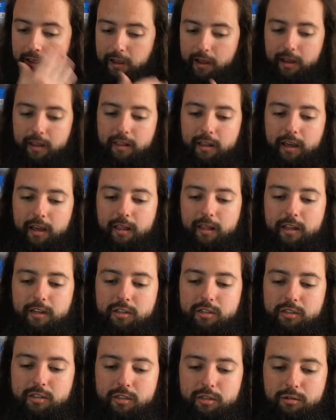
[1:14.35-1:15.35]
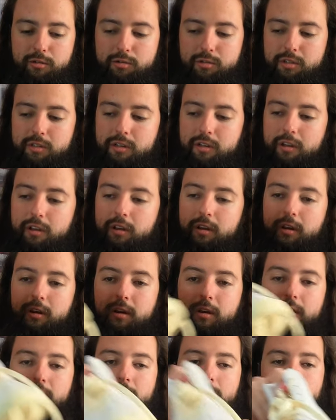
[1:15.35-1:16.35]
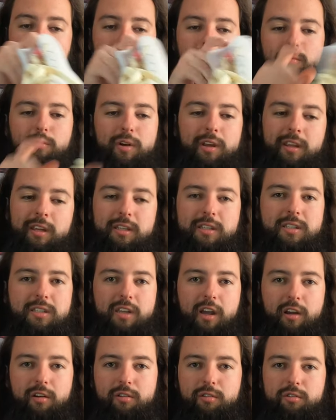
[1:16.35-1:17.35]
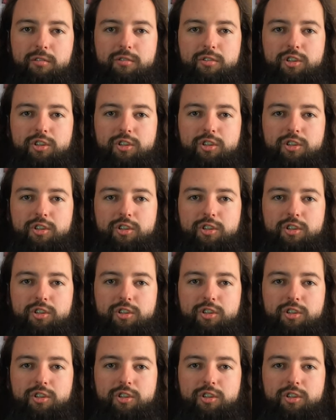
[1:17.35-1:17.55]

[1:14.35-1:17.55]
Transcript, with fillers: And then they just used really subtle,